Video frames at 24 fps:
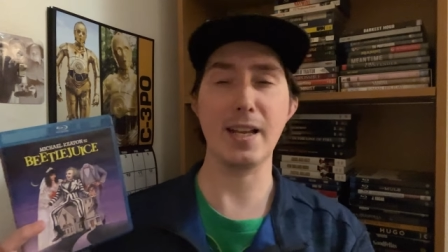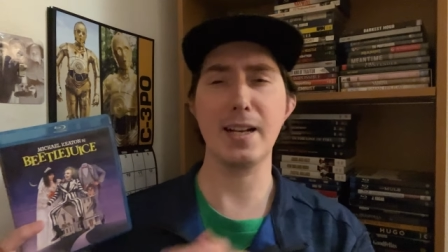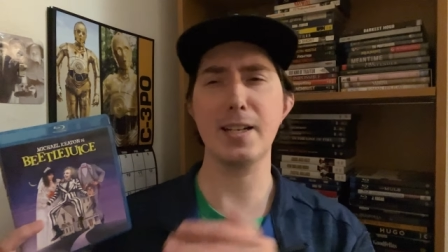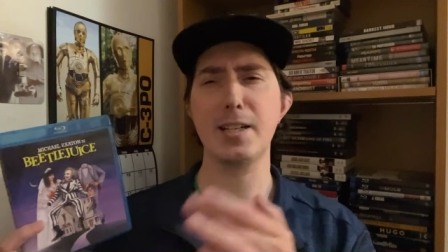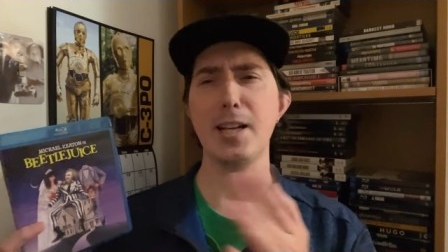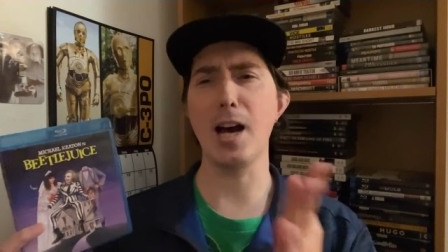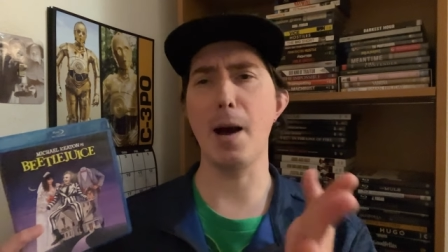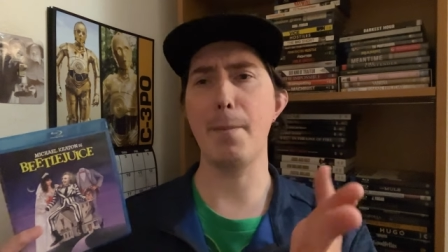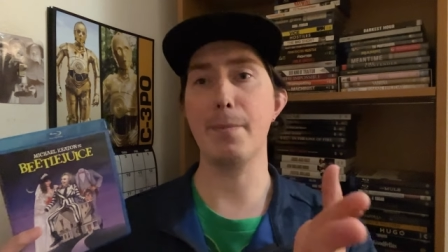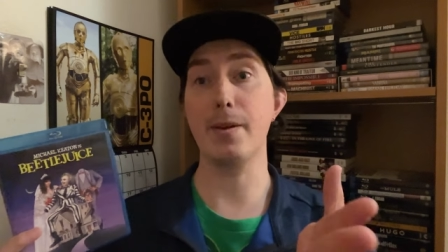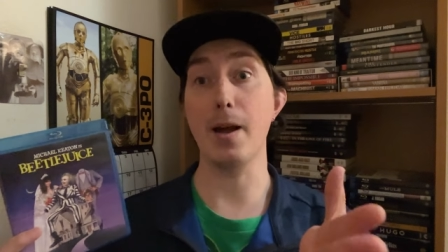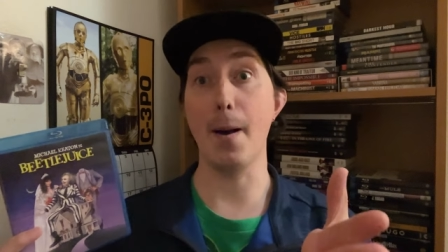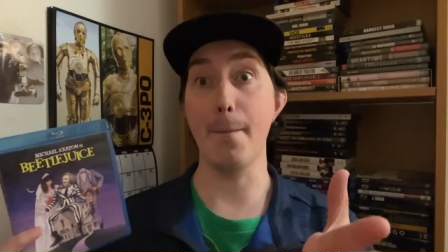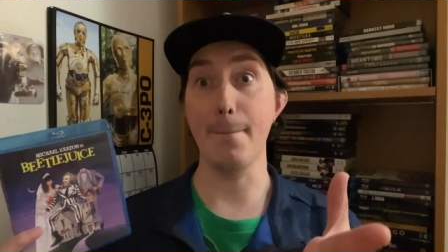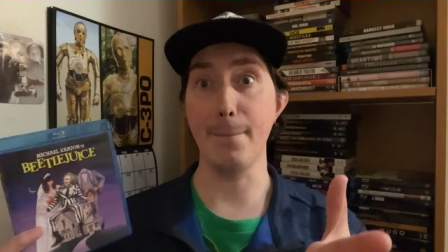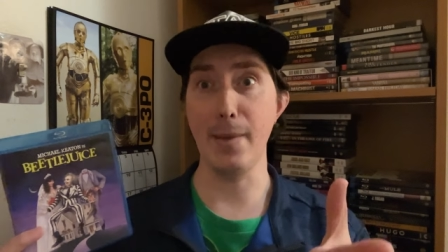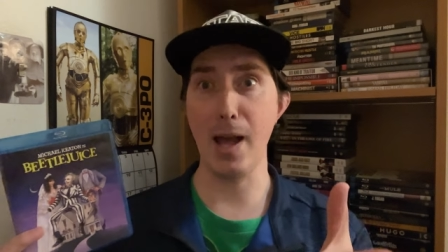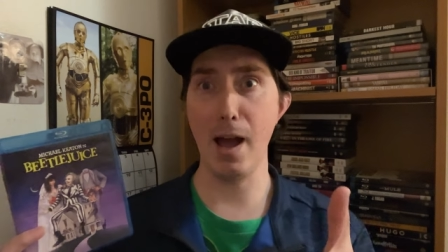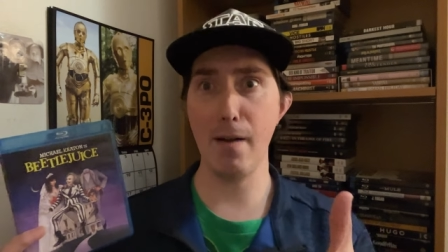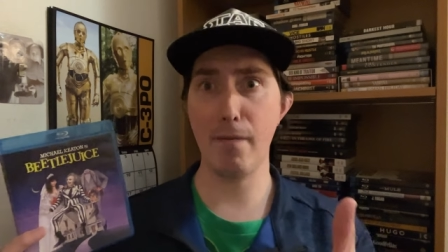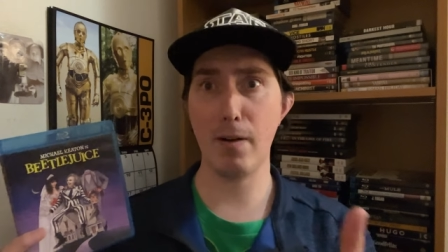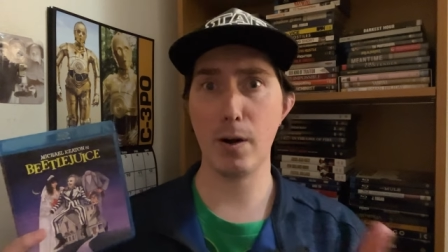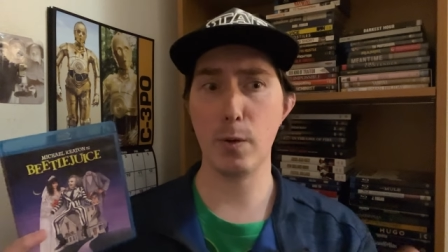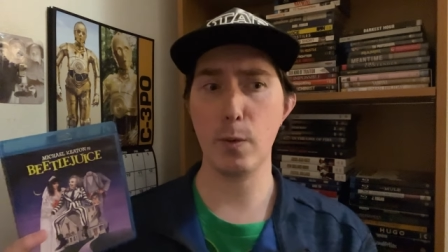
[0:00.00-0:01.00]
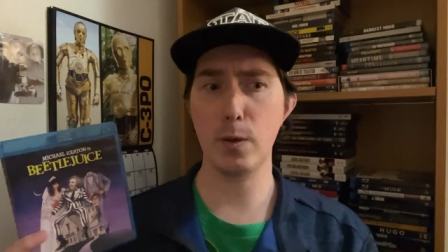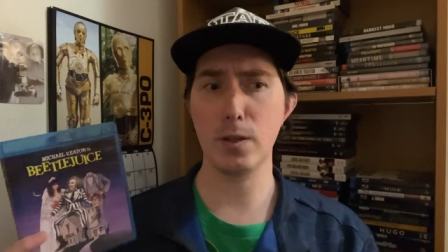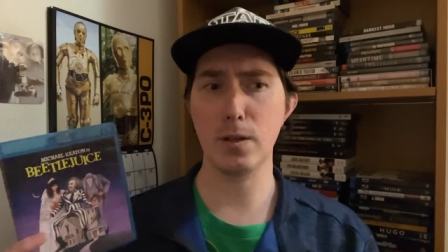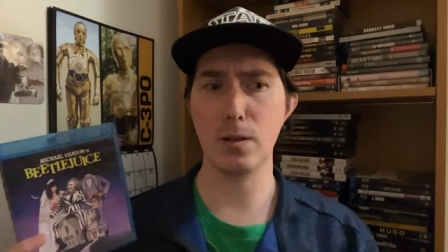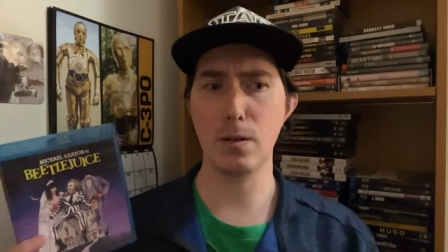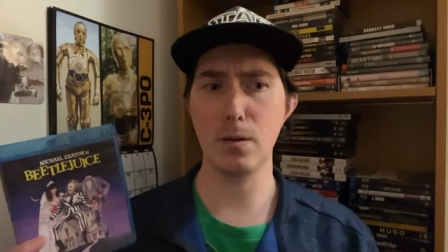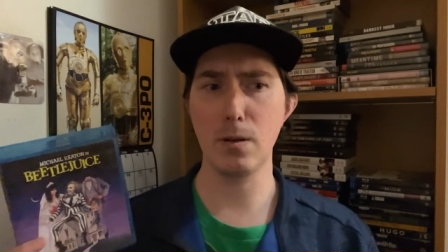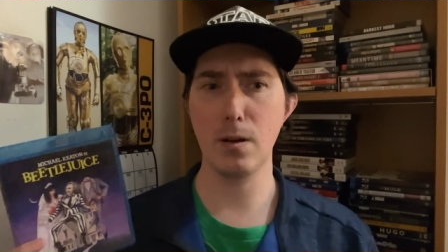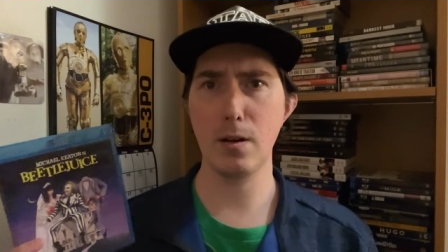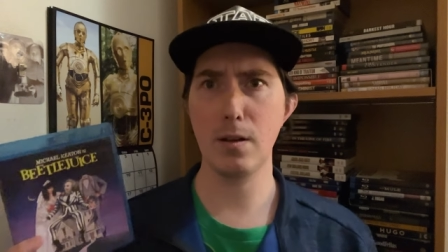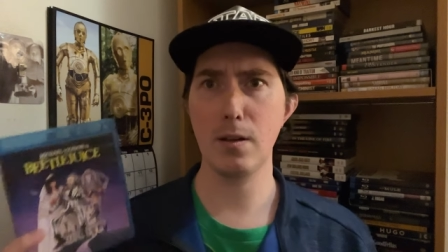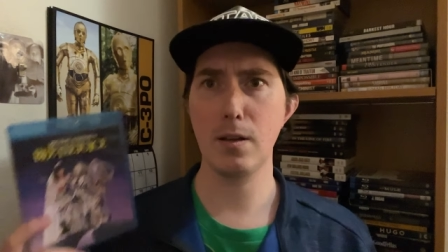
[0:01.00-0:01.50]
Top Gun Maverick was
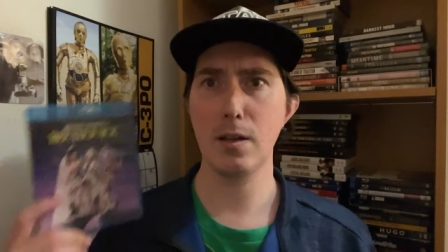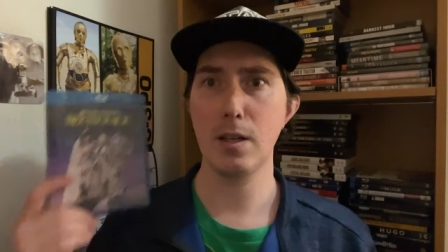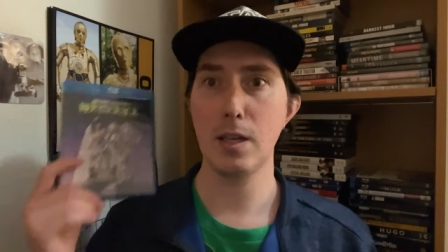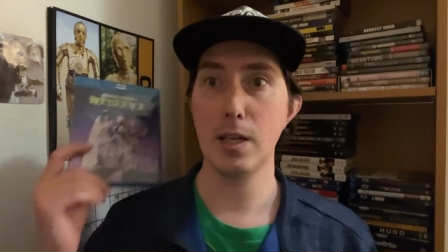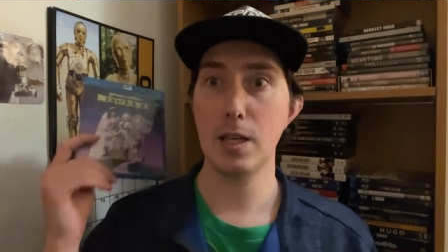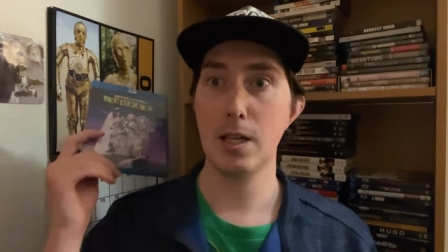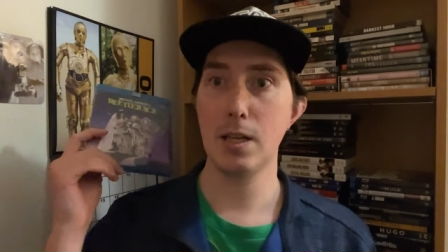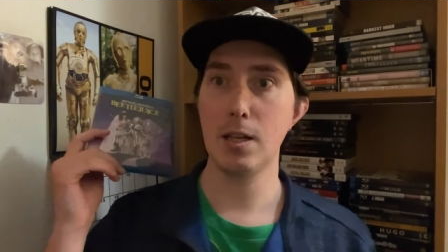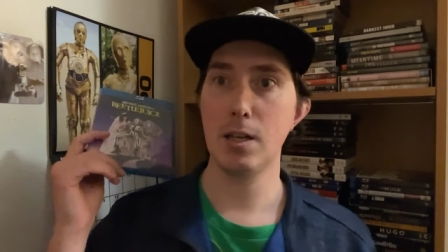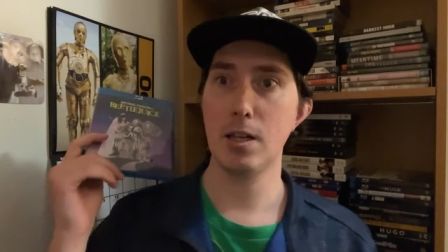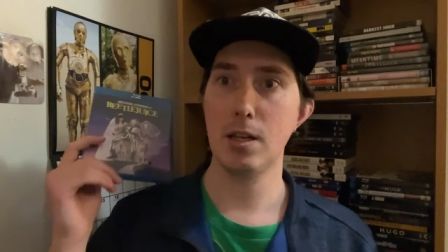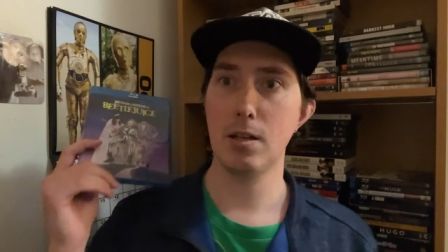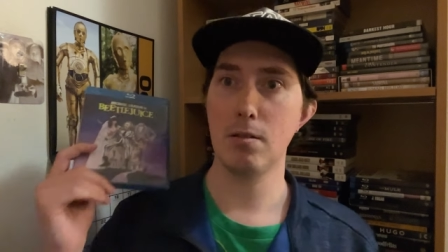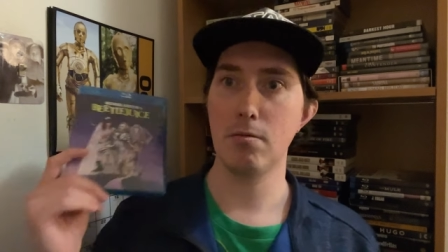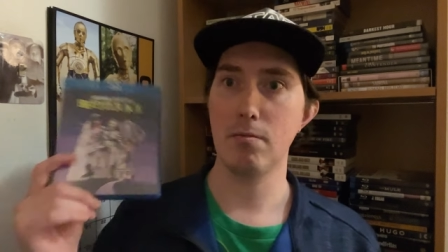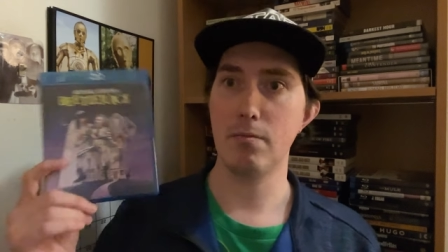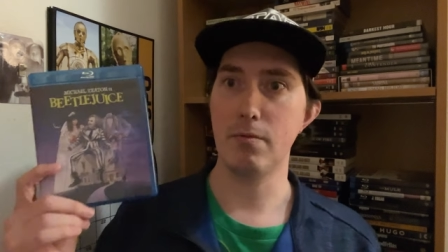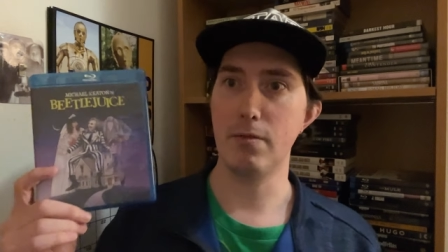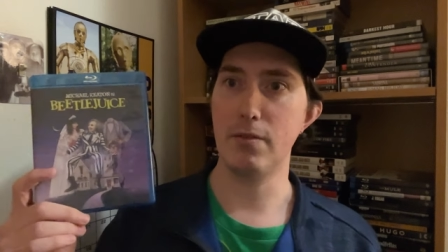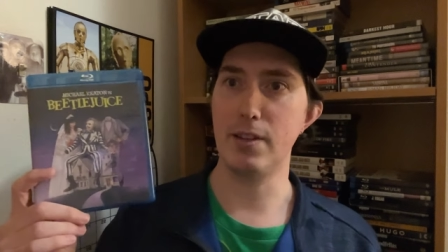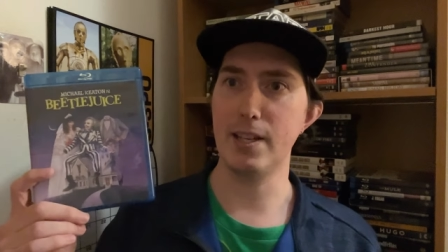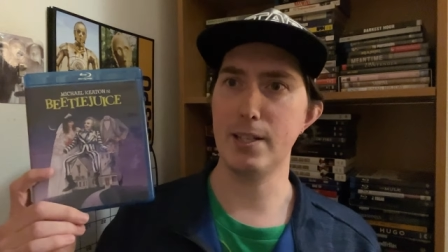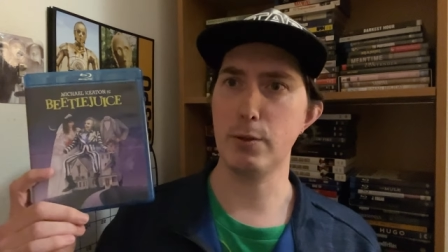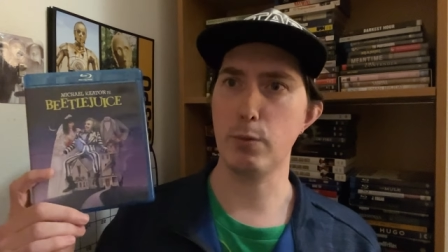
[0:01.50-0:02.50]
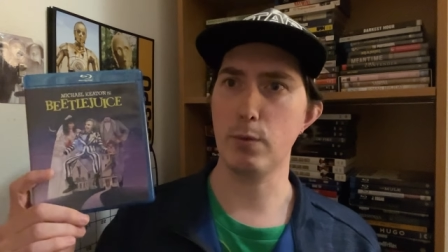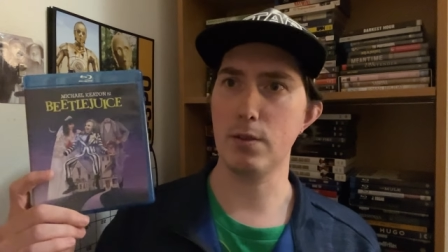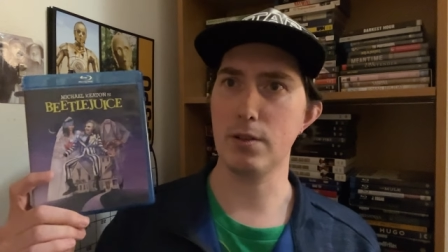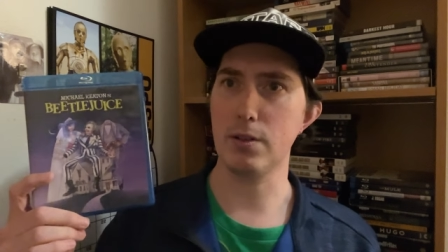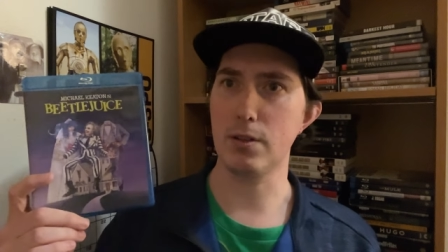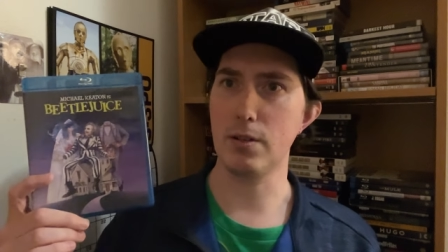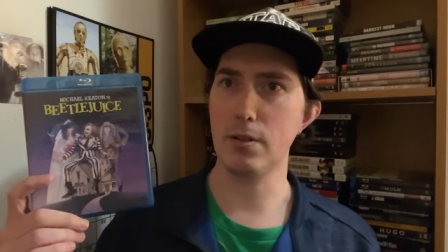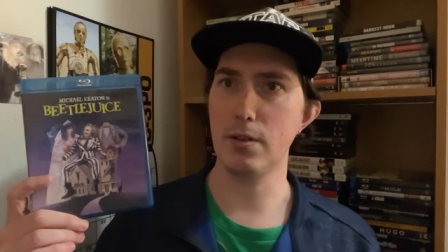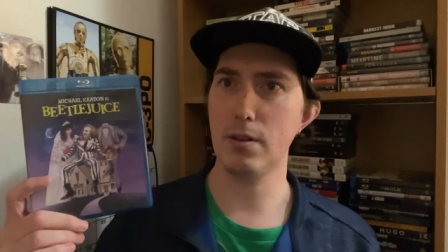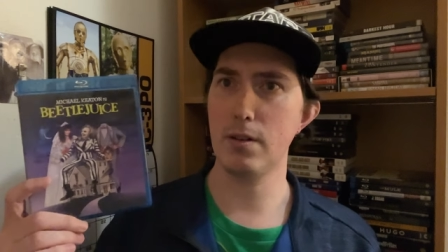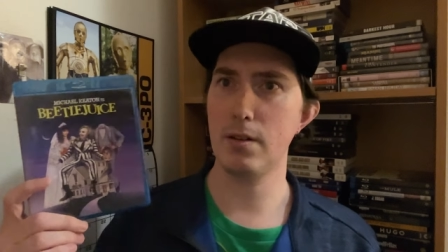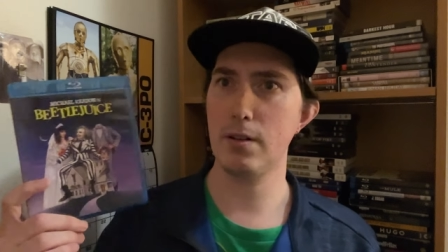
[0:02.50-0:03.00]
good. This was
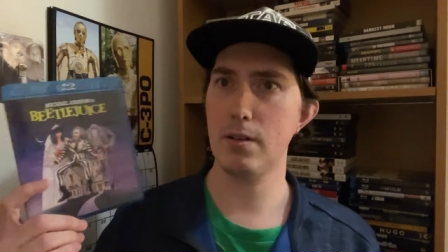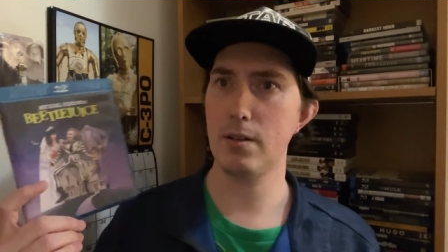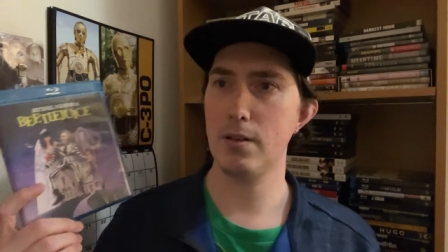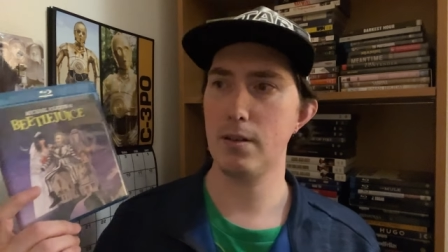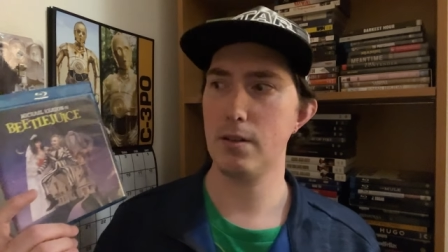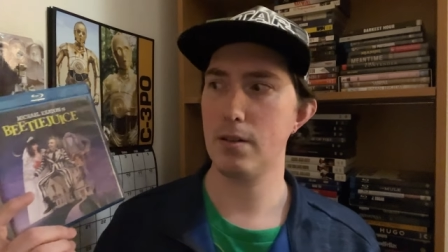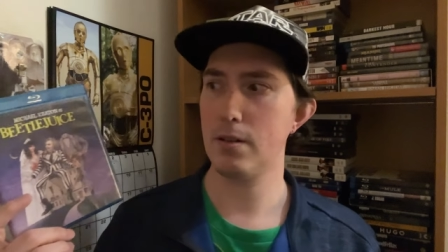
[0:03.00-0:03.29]
good,